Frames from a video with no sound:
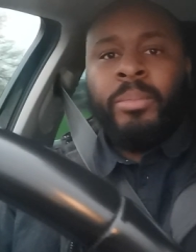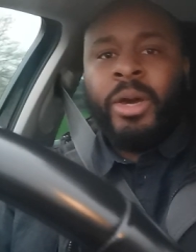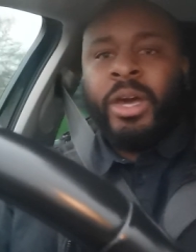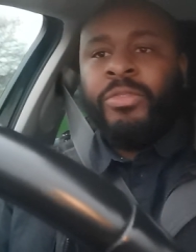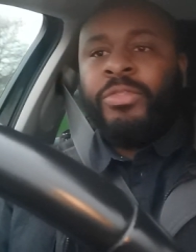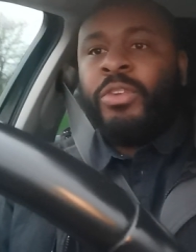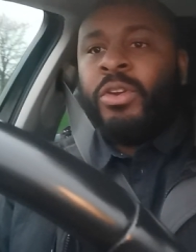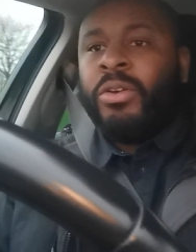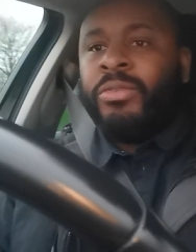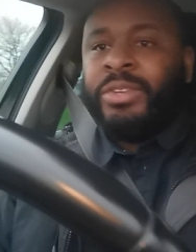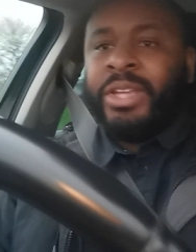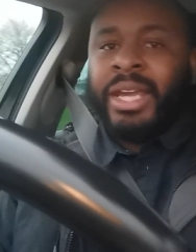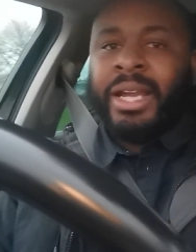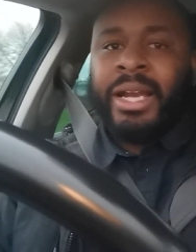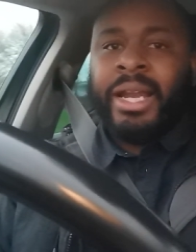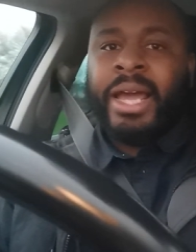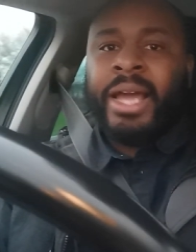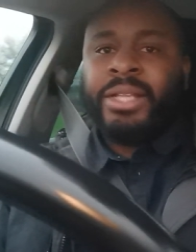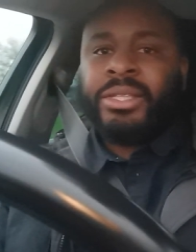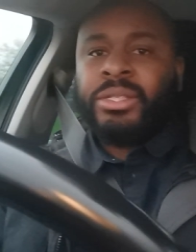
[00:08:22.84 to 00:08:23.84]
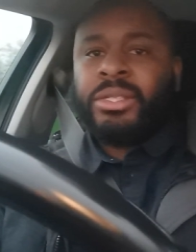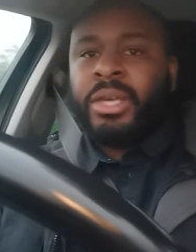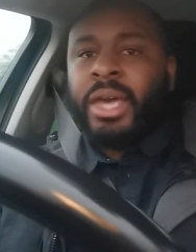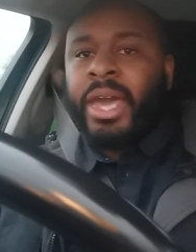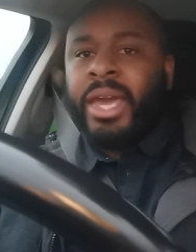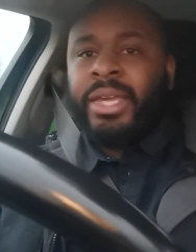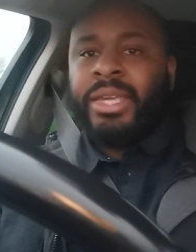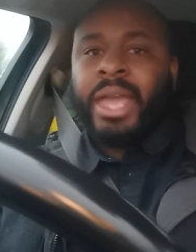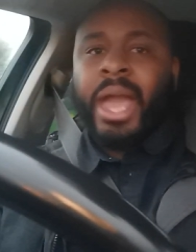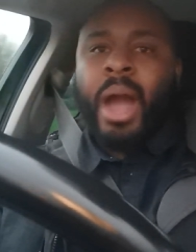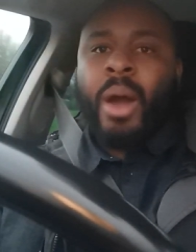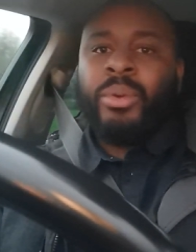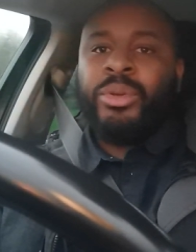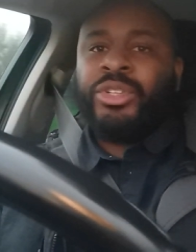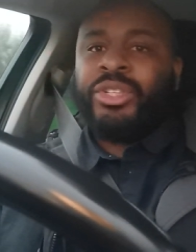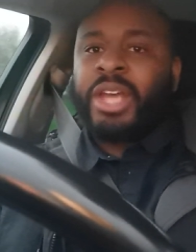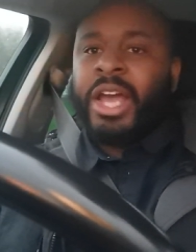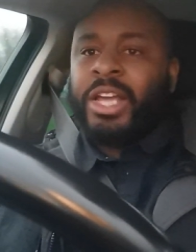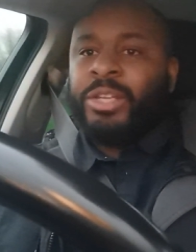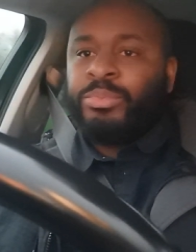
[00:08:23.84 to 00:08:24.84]
But if you're of the elect, hey,
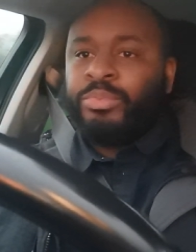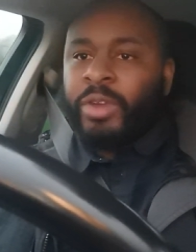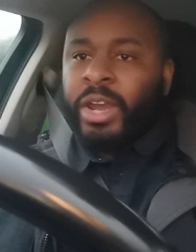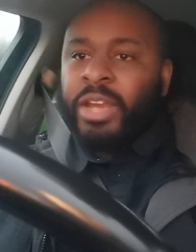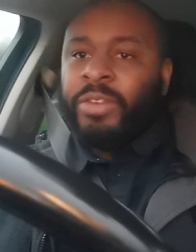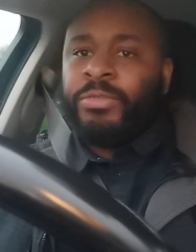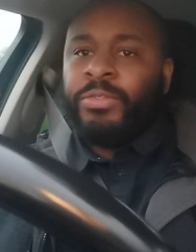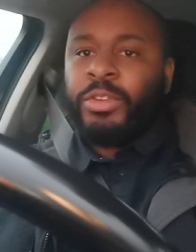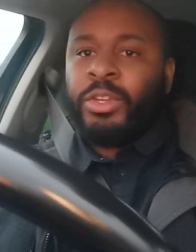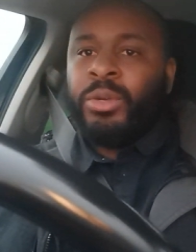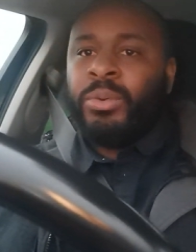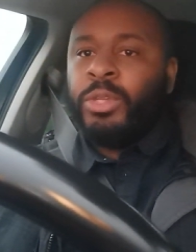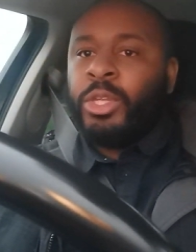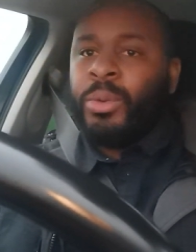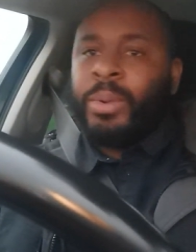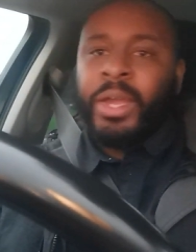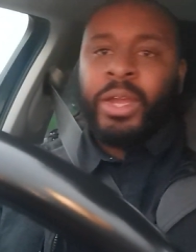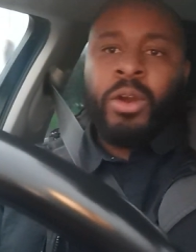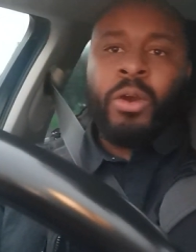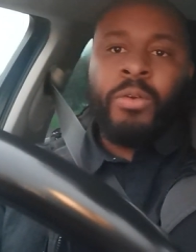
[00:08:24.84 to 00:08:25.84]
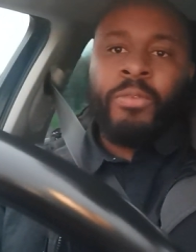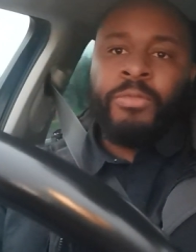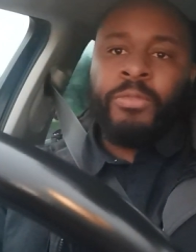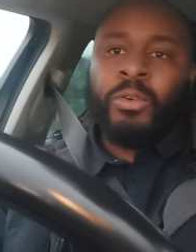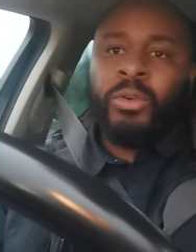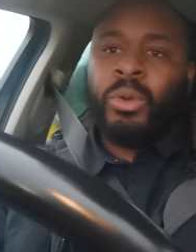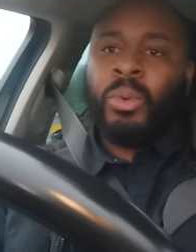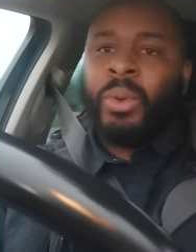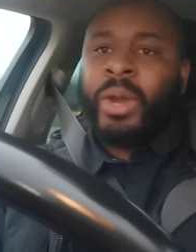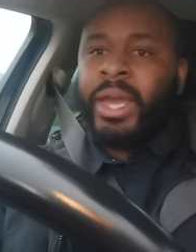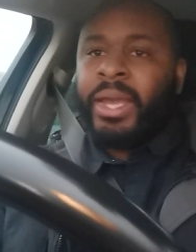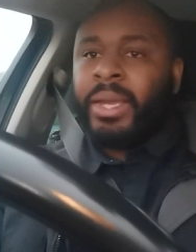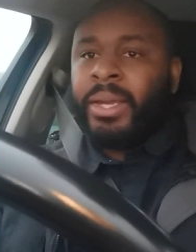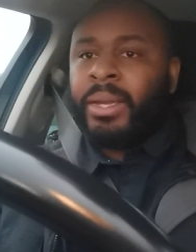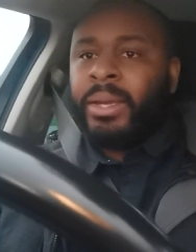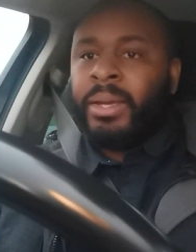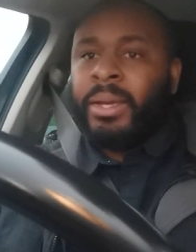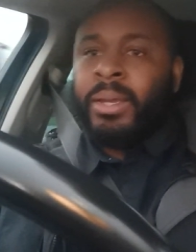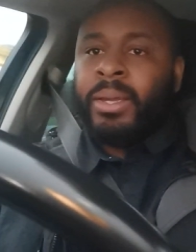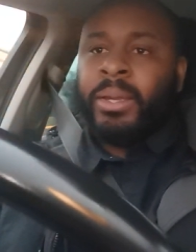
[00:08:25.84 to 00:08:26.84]
Yahawashi has prayed for you and you ain't going to fall away.